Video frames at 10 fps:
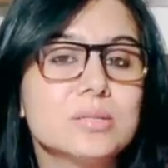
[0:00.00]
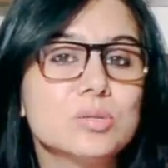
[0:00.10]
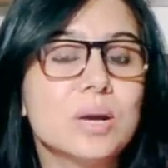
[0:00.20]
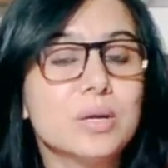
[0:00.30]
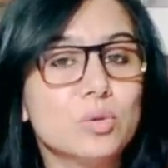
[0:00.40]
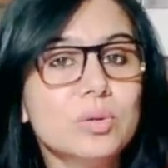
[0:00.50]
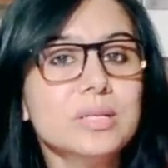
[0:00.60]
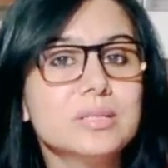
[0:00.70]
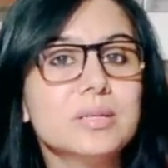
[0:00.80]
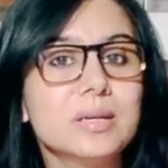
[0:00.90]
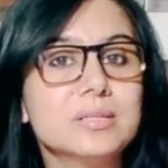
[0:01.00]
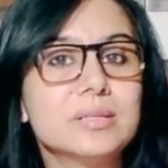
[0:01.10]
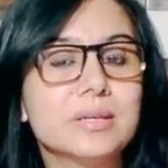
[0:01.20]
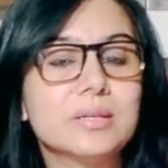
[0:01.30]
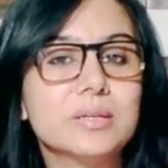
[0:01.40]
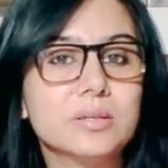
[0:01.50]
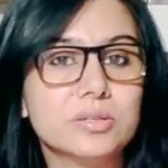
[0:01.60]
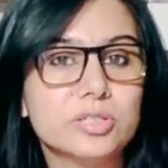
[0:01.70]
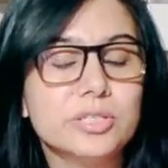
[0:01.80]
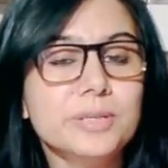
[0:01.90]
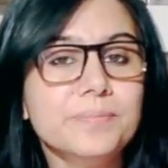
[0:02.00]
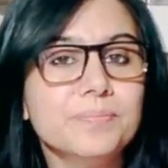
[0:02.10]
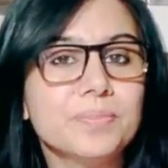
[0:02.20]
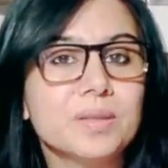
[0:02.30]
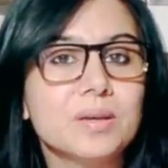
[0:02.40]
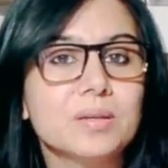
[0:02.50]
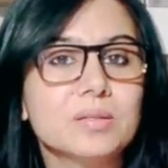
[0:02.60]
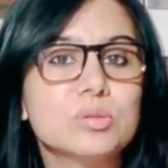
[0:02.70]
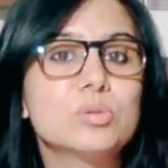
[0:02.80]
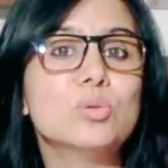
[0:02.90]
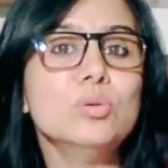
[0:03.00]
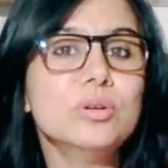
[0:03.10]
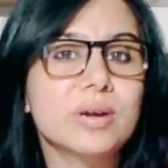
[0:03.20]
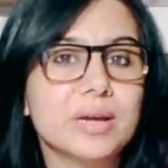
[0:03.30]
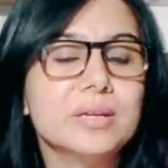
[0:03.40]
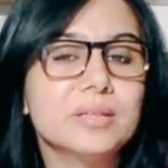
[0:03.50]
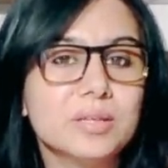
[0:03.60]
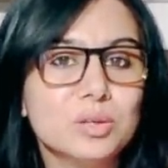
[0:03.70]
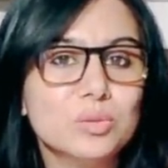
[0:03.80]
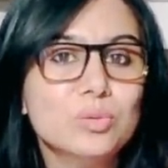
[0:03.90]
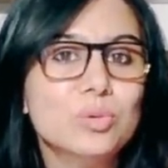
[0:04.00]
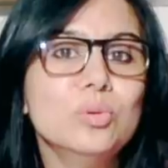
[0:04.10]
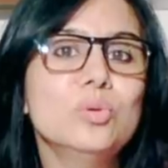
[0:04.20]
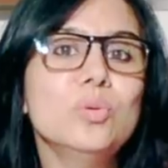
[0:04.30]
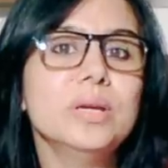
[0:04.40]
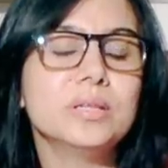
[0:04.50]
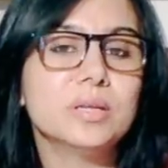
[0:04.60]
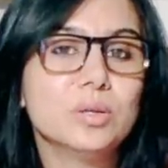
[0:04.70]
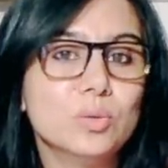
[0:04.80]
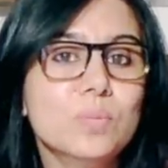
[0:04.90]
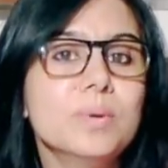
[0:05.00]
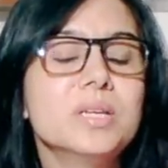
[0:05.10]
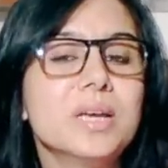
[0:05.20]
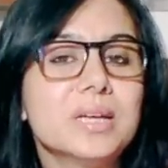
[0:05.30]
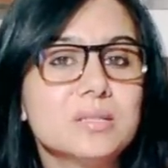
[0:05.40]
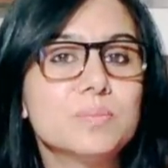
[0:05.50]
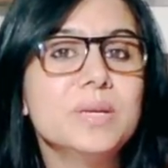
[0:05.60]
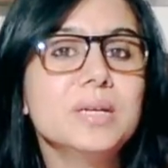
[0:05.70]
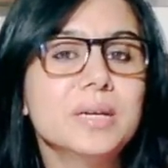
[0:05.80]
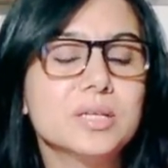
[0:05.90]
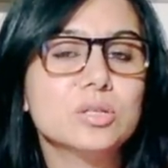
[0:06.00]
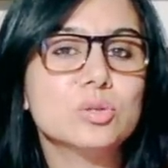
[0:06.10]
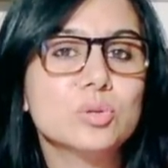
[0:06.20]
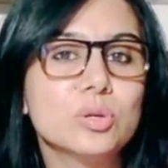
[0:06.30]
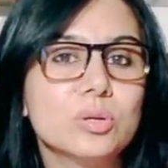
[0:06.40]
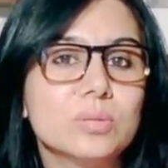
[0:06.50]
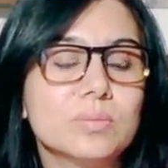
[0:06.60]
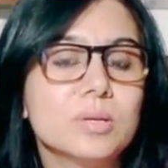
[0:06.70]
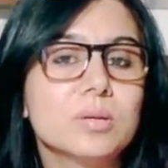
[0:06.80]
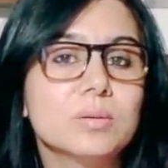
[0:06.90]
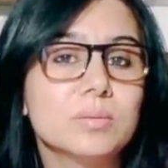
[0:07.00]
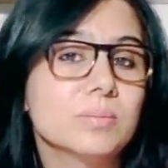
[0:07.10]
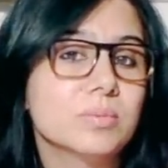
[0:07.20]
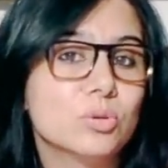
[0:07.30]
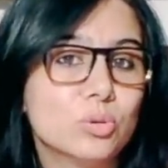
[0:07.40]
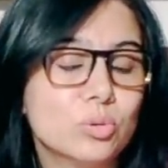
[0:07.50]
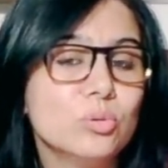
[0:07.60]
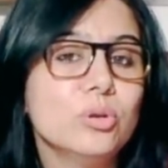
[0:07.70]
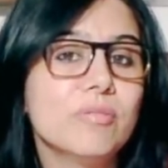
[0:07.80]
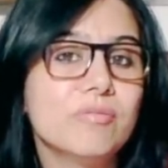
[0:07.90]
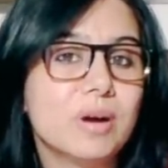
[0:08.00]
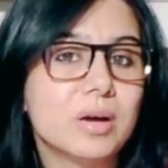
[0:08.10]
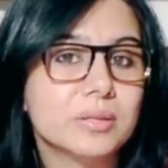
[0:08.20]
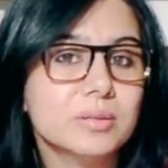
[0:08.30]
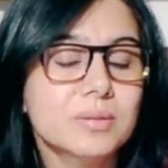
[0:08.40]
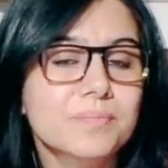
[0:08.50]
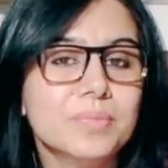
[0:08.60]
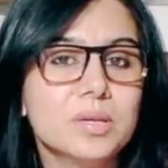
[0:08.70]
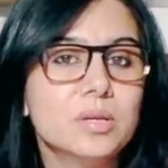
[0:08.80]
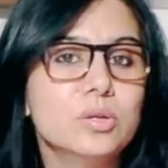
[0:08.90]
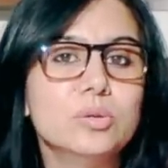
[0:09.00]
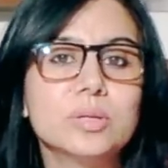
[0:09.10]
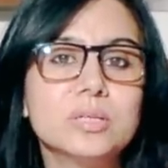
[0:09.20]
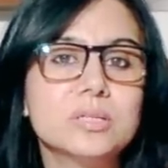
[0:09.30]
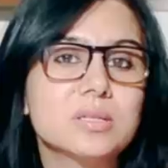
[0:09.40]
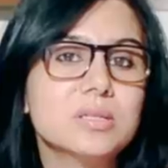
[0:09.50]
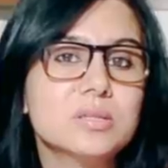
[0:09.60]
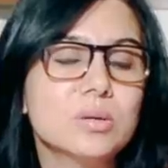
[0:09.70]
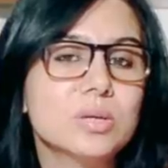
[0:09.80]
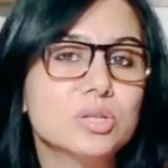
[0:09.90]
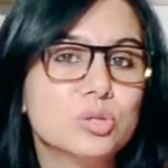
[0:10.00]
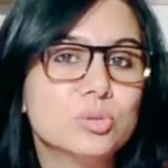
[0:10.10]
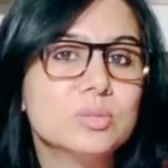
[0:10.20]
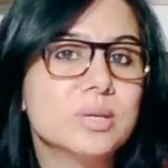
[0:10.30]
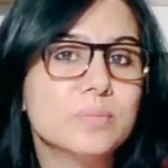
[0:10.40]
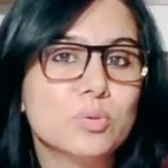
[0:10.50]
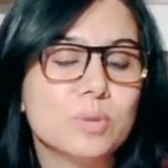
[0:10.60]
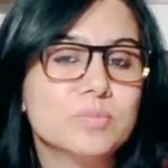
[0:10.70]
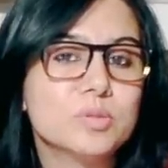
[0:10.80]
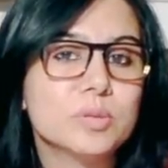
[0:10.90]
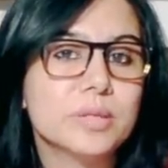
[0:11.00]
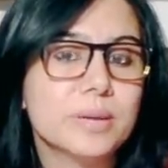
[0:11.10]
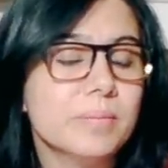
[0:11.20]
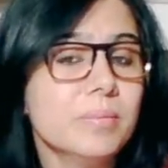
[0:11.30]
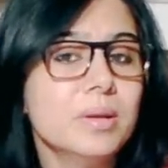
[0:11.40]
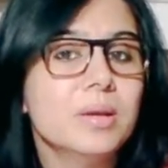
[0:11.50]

So I know it's an unsettled energy. So don't try anything new. Don't do anything new. But yes, be connected to your guru, your father. You can discuss your issues and problems with them.